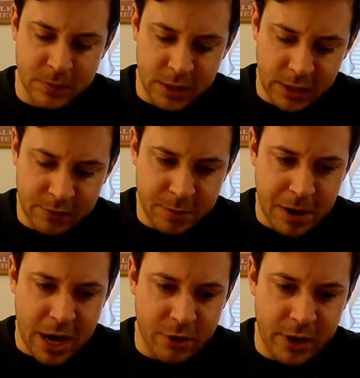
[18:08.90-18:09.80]
leave the
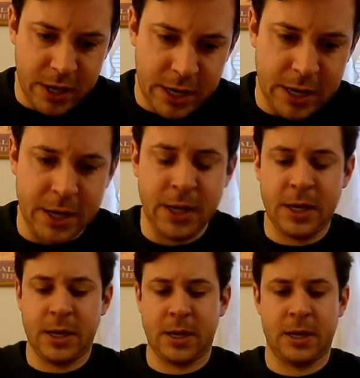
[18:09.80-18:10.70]
battery in.
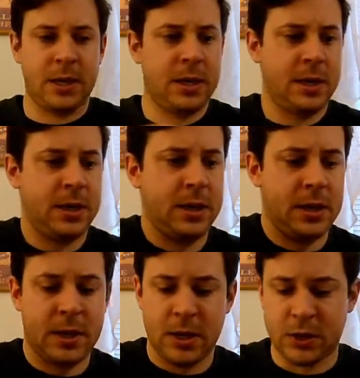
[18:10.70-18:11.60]
So I'm
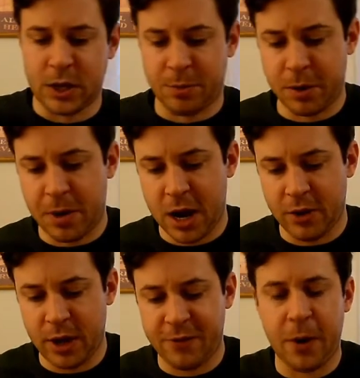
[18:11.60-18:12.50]
going to put a
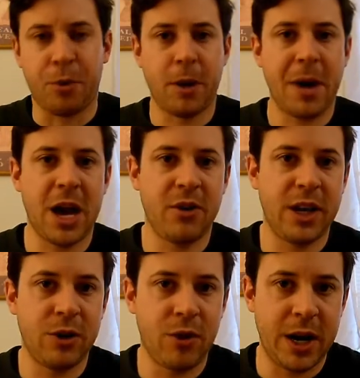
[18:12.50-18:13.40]
battery, if I put a battery
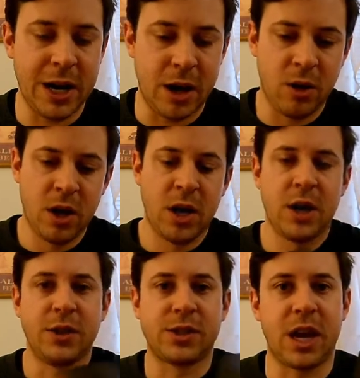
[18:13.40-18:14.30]
in right now,
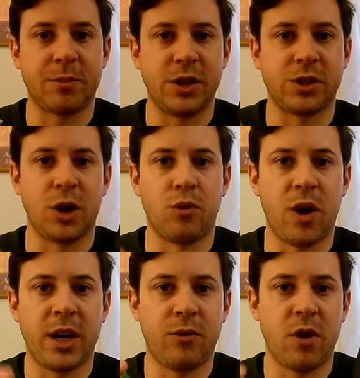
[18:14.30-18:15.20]
this camera is going to
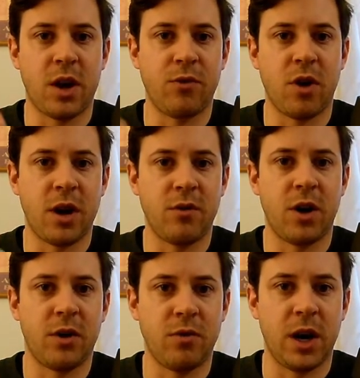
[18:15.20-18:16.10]
run and run and run and run
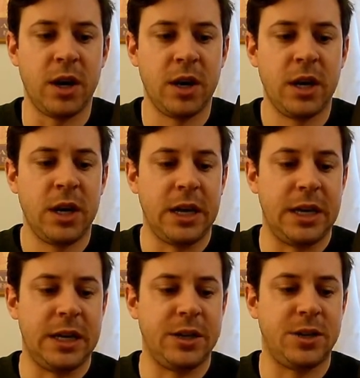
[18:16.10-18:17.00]
and run
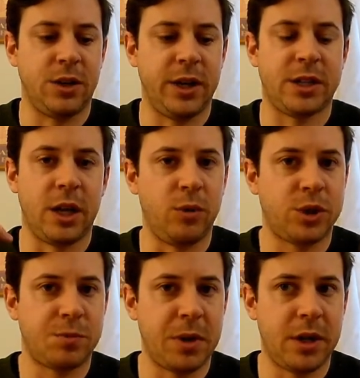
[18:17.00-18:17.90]
until it, and it would
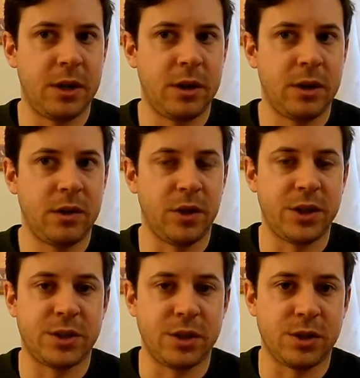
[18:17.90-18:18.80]
spit. Well,
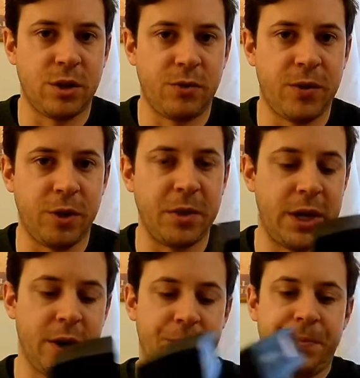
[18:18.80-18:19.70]
there's, there's no film in
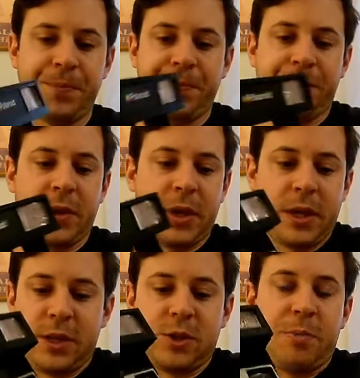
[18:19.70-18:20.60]
here.
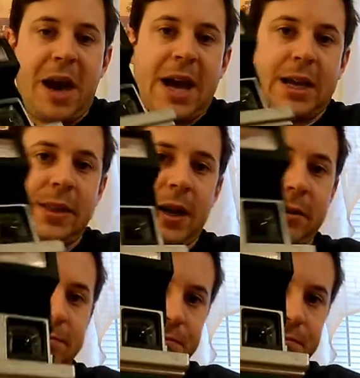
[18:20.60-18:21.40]
There's no pack in there.